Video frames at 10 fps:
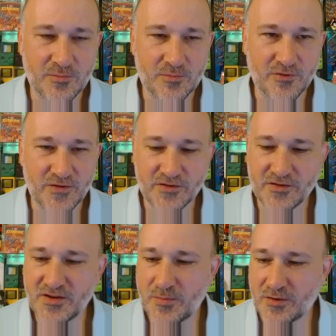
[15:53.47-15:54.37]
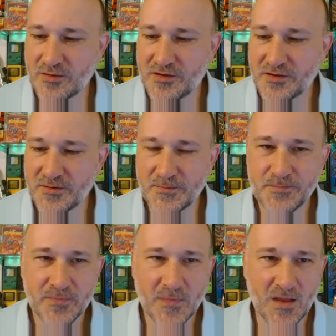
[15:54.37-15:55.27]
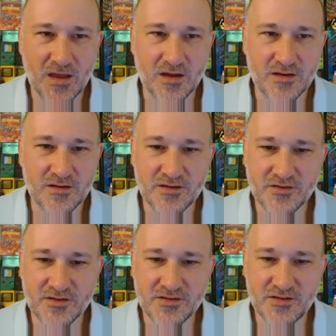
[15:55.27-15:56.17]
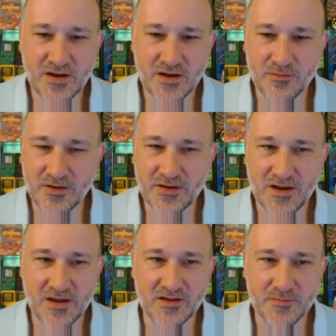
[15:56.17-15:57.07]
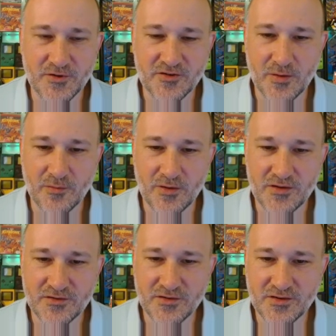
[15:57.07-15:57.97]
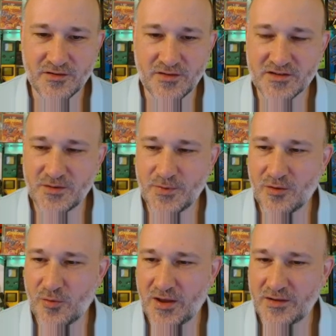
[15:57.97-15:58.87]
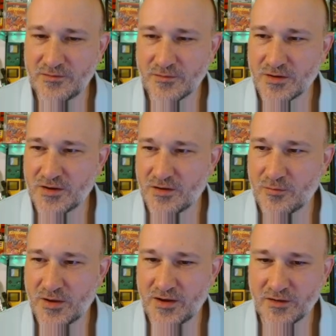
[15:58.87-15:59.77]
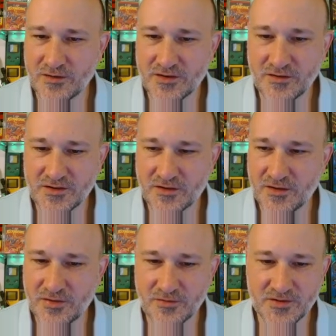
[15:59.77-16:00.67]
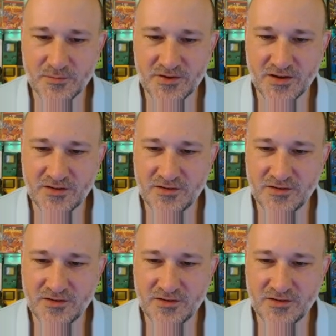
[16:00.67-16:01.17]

proficiency bonus, and it's just not really going to add as much to my roster. So that's going to be a wait. We're going to go to wait here. So let's go ahead and throw some cites.